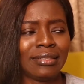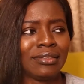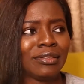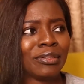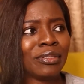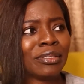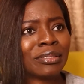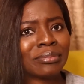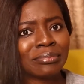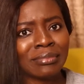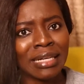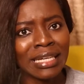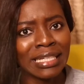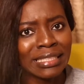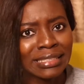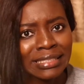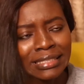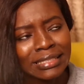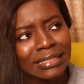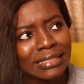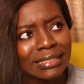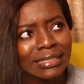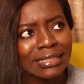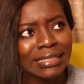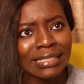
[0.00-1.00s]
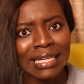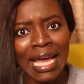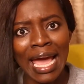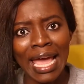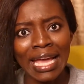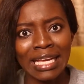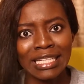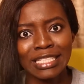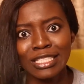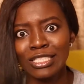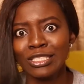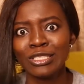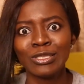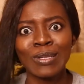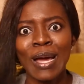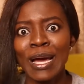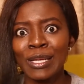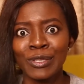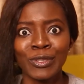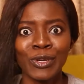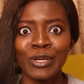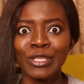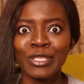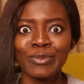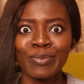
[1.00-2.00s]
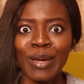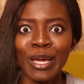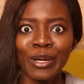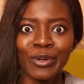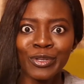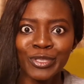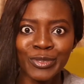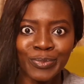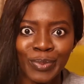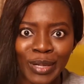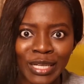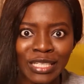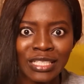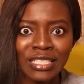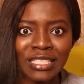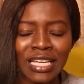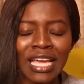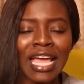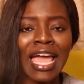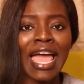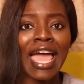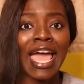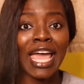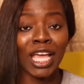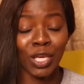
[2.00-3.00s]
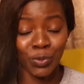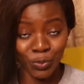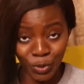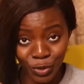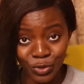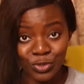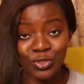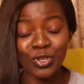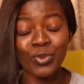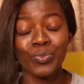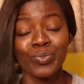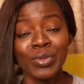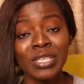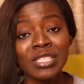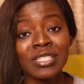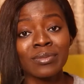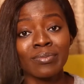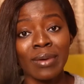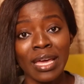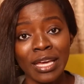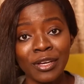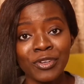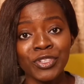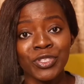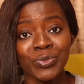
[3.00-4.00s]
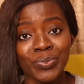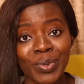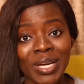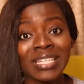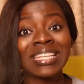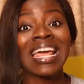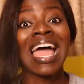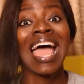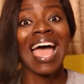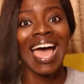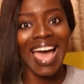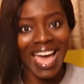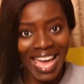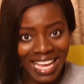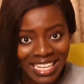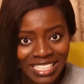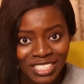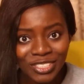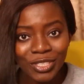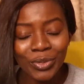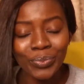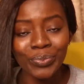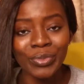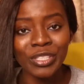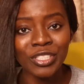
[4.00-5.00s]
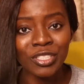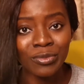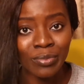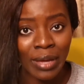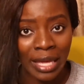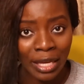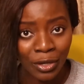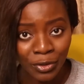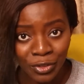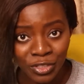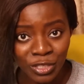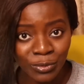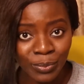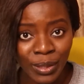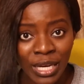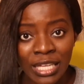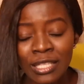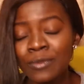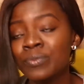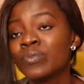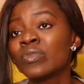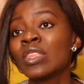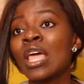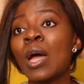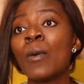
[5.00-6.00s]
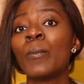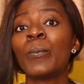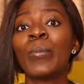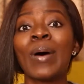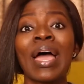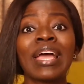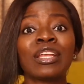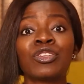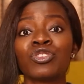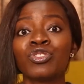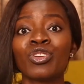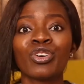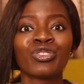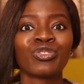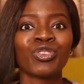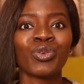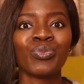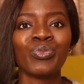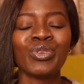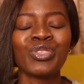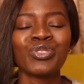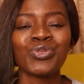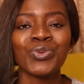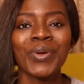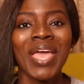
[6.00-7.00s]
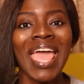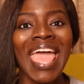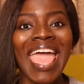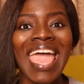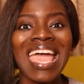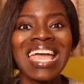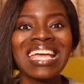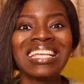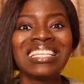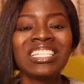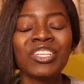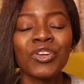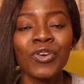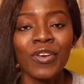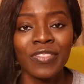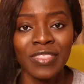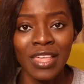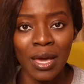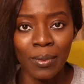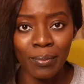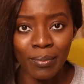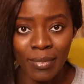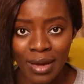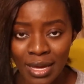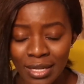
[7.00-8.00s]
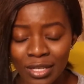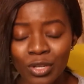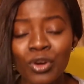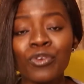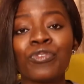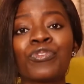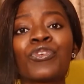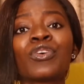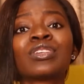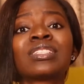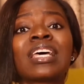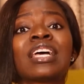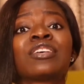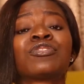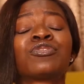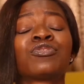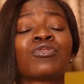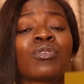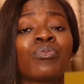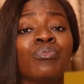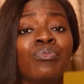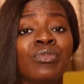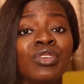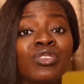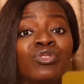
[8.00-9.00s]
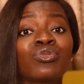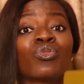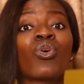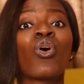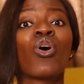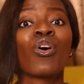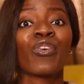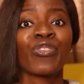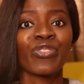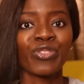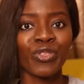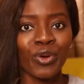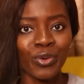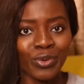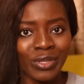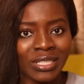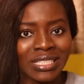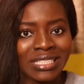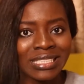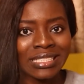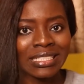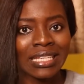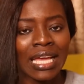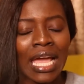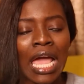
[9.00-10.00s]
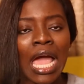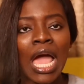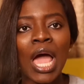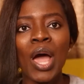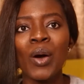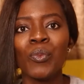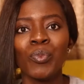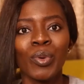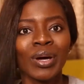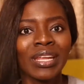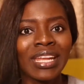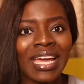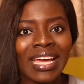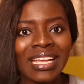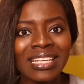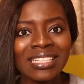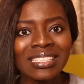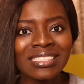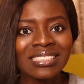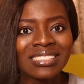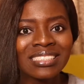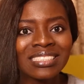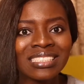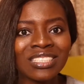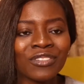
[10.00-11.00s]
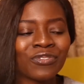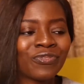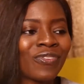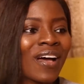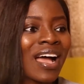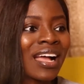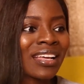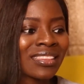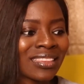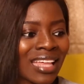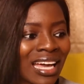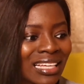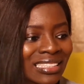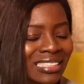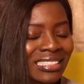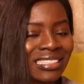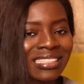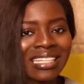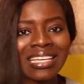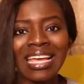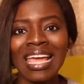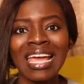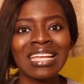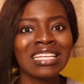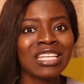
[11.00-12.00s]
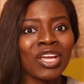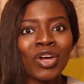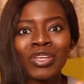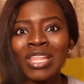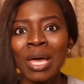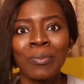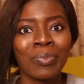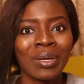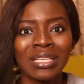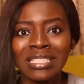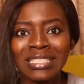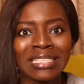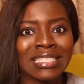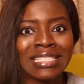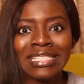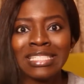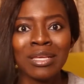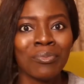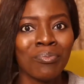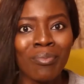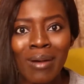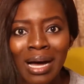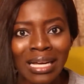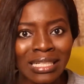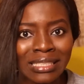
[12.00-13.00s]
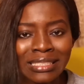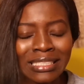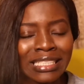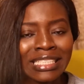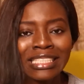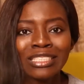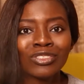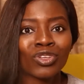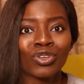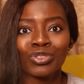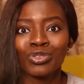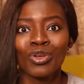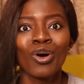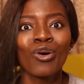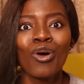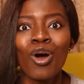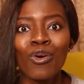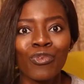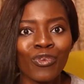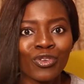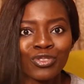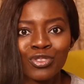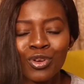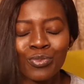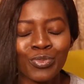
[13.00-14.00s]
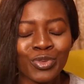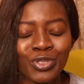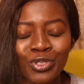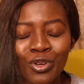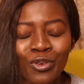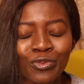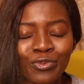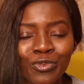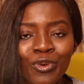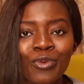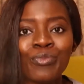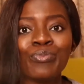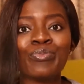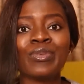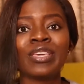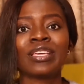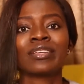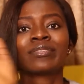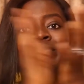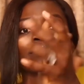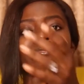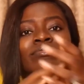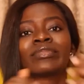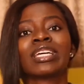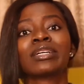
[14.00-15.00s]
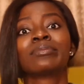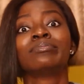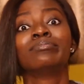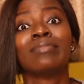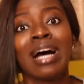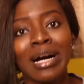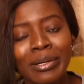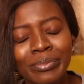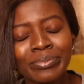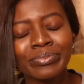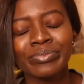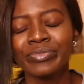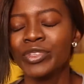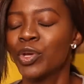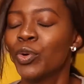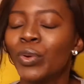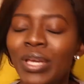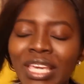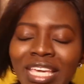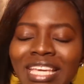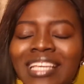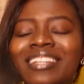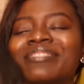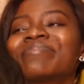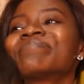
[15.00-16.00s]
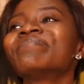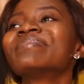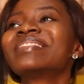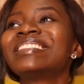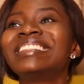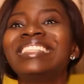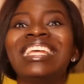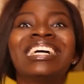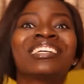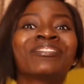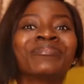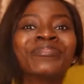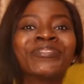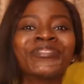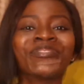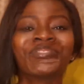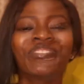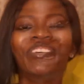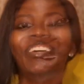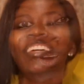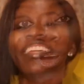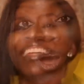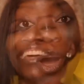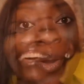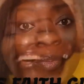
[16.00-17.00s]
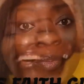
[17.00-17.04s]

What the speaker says: Ogbeni, guy, you are not my husband. I will submit to my husband. I submit to my husband, but I do not submit to any other man. Of course, I submit to authority. But then the fact that any other person is a man does not call for submission from me. Bam. Okay, let's move on.